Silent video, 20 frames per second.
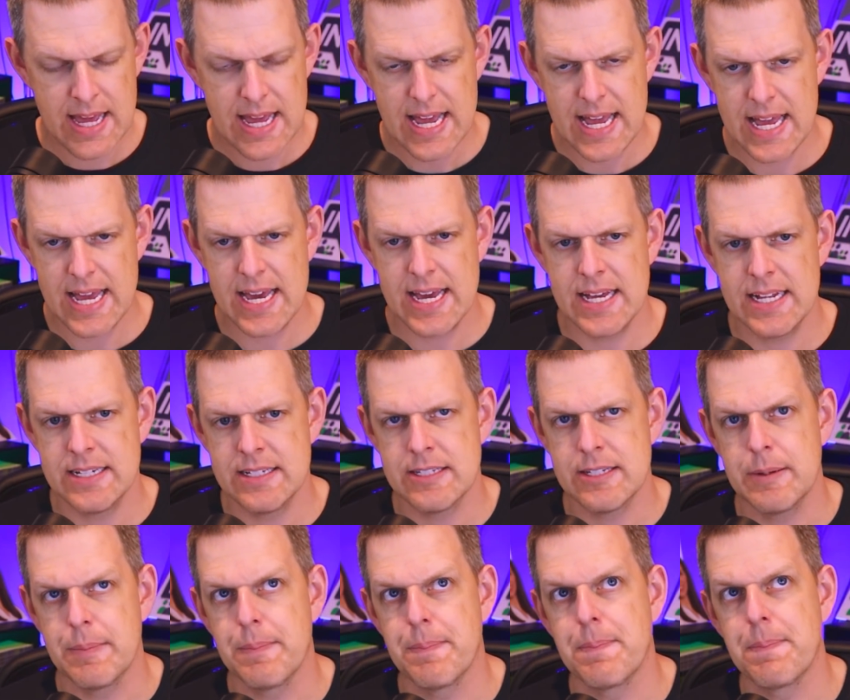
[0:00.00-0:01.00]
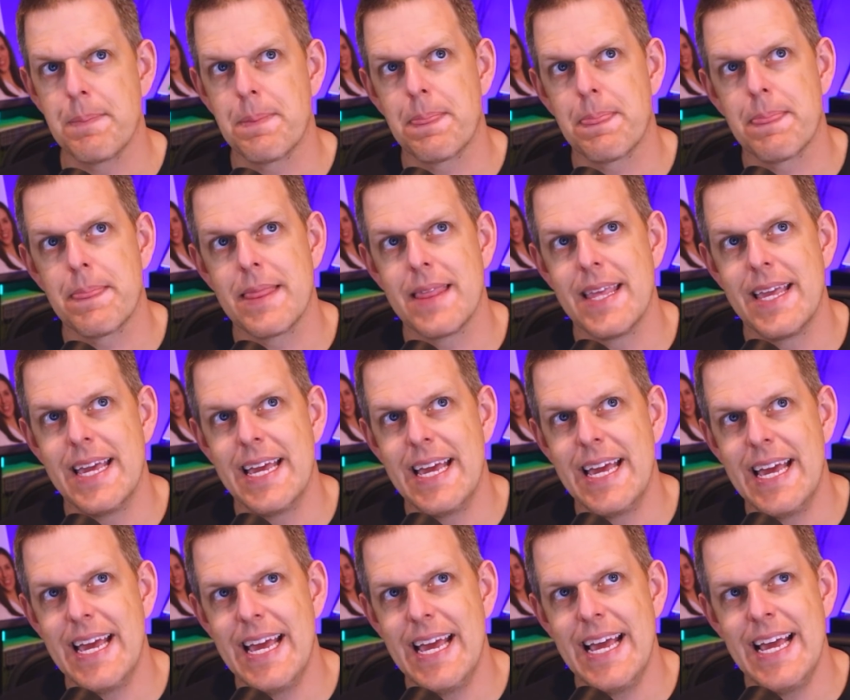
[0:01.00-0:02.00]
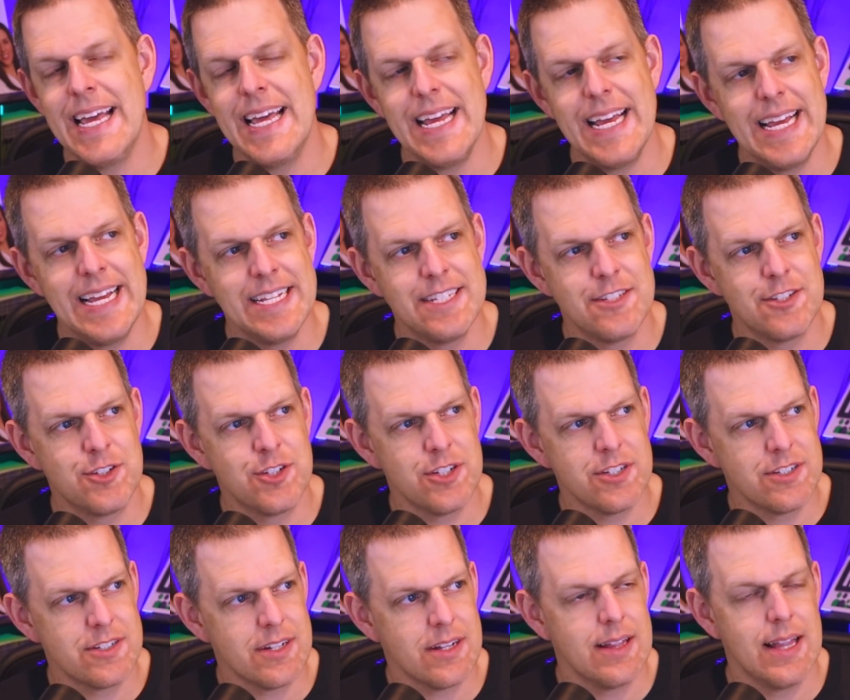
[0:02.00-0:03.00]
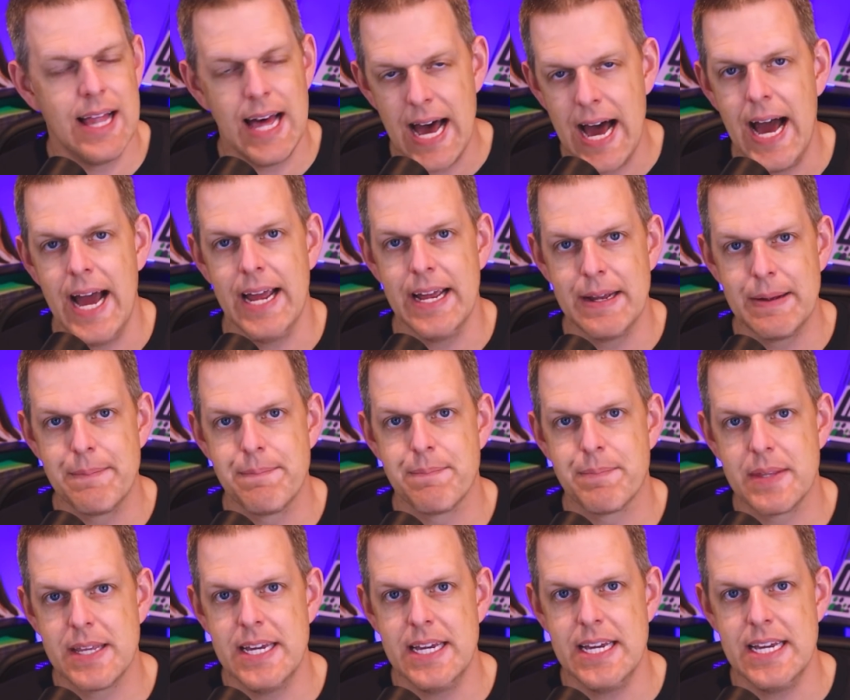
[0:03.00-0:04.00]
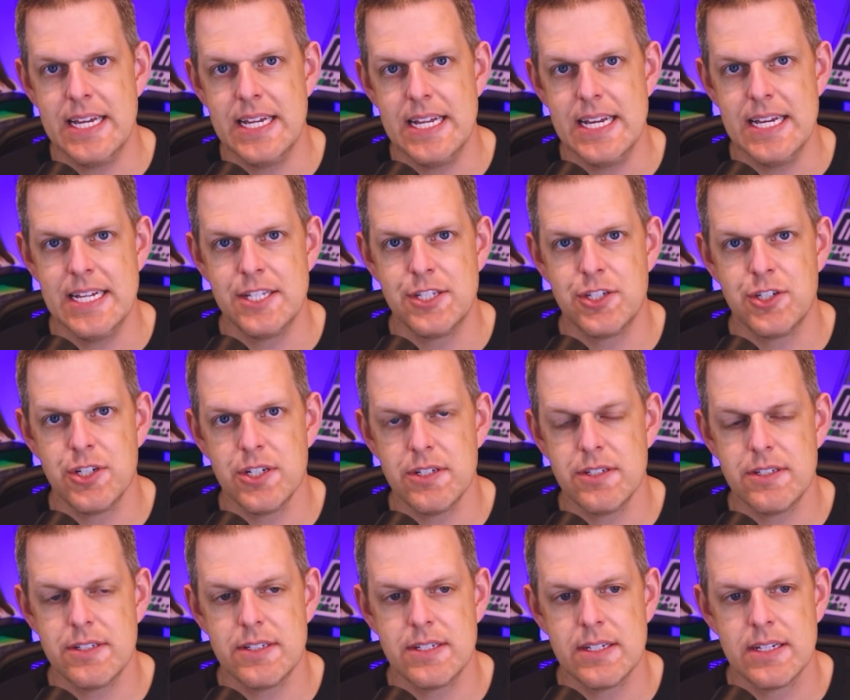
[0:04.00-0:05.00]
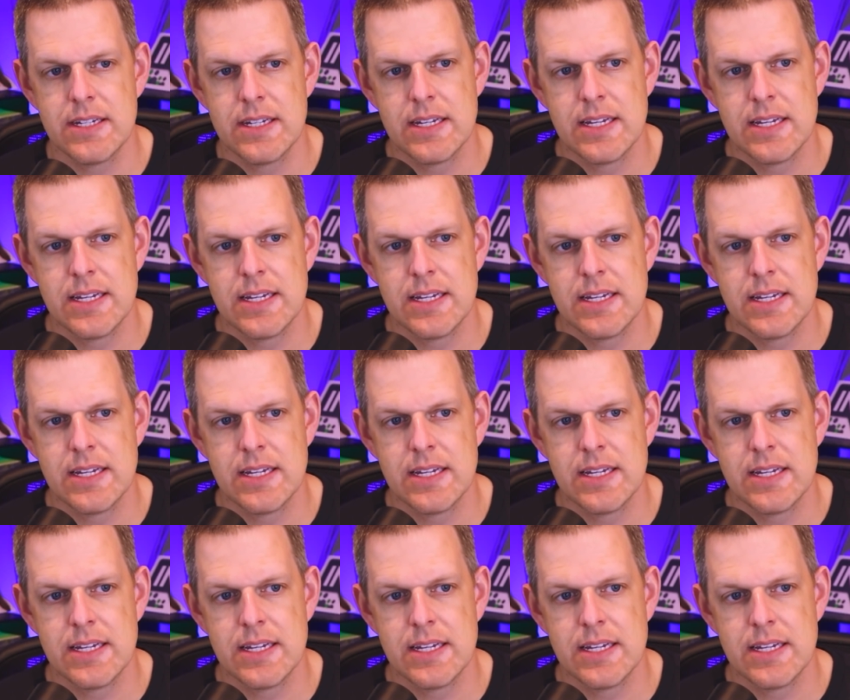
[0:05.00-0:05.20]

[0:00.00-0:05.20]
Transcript: And it's just a lie. It's just